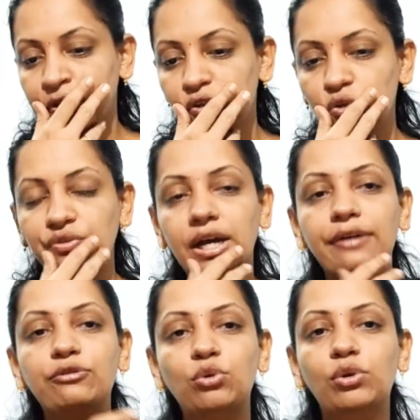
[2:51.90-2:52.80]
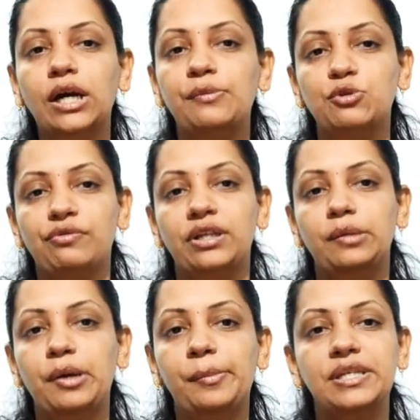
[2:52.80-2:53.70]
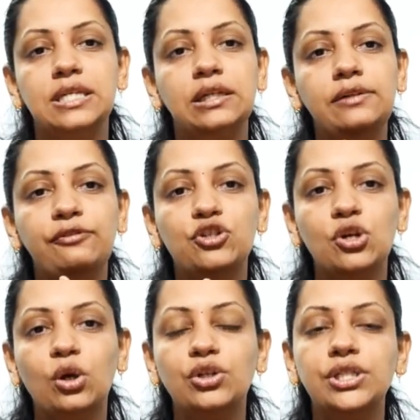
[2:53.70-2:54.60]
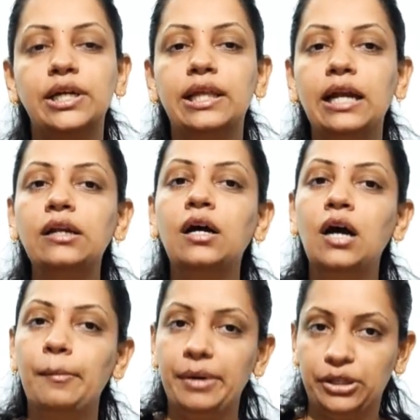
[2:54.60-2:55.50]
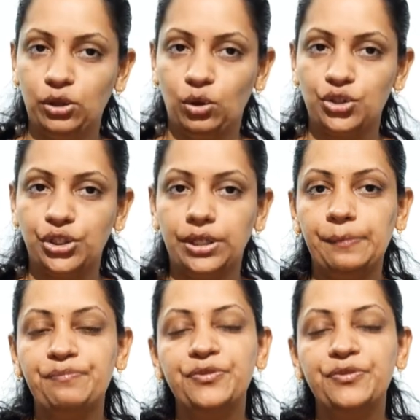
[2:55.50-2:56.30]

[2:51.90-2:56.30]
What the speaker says: So we have two types of anemia basically, physiological and pathological.